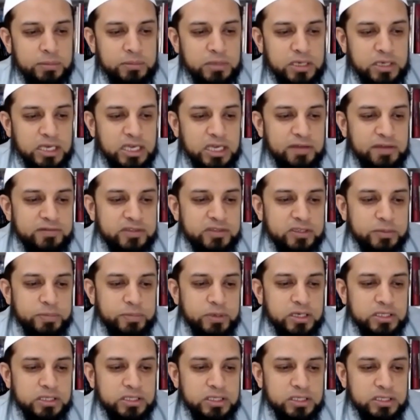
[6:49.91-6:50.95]
It gives a
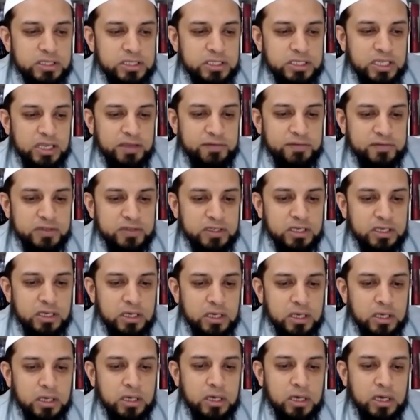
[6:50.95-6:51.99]
person safety
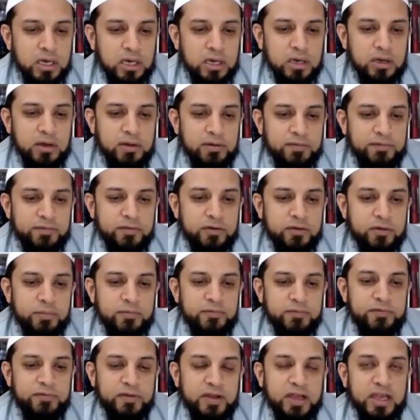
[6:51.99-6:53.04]

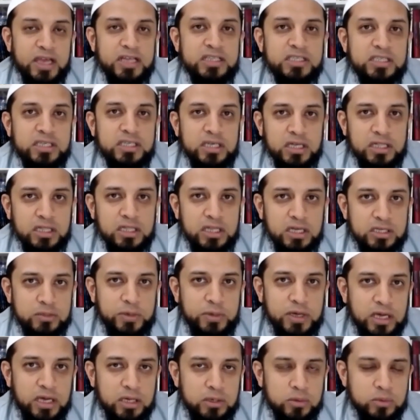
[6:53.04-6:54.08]
from forgetting Allah
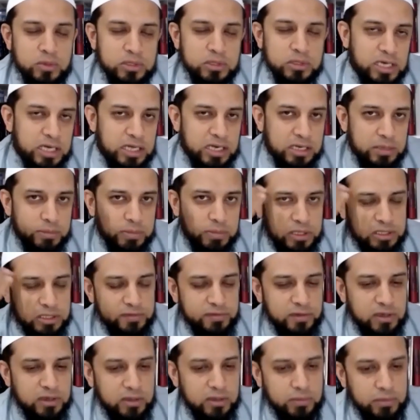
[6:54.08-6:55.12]
subhanahu wa ta'ala,
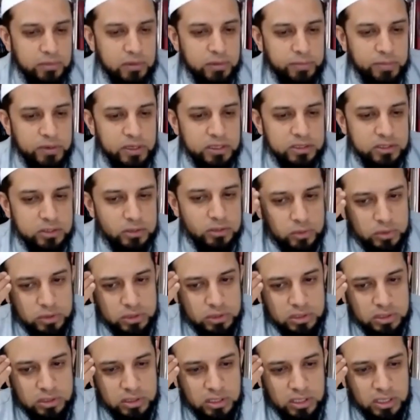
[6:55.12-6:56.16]
because the person who
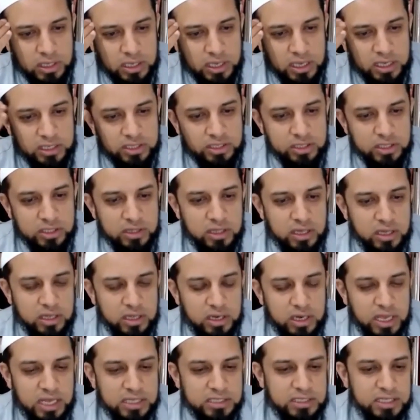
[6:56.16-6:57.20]
is engaged in
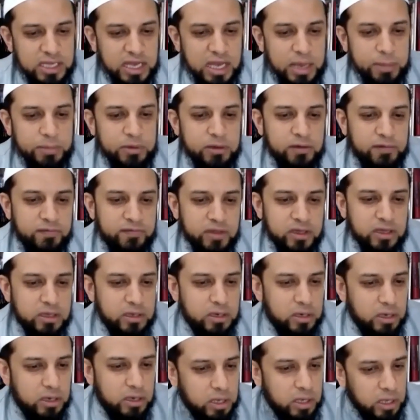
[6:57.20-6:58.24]
dhikr, has the habit of
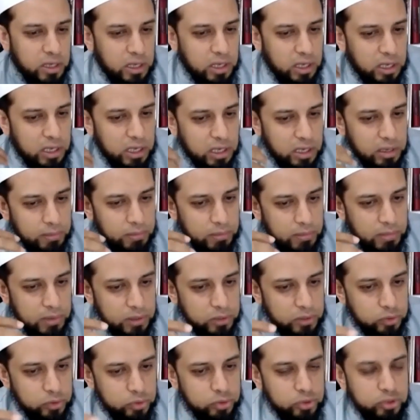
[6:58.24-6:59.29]
dhikr,
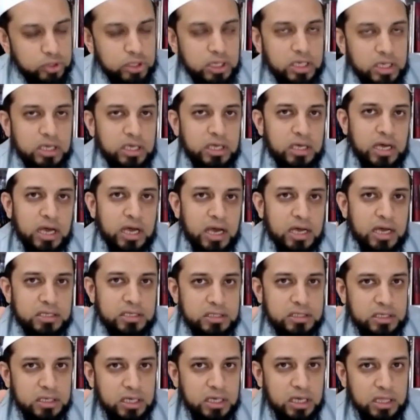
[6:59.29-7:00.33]
usually
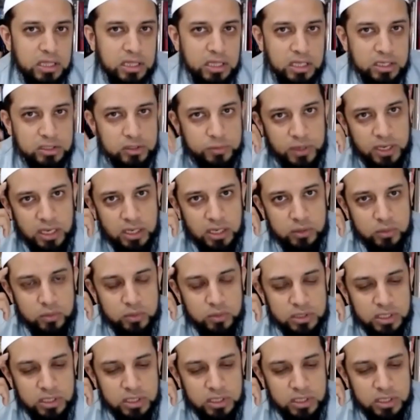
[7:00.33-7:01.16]
has Allah subhanahu wa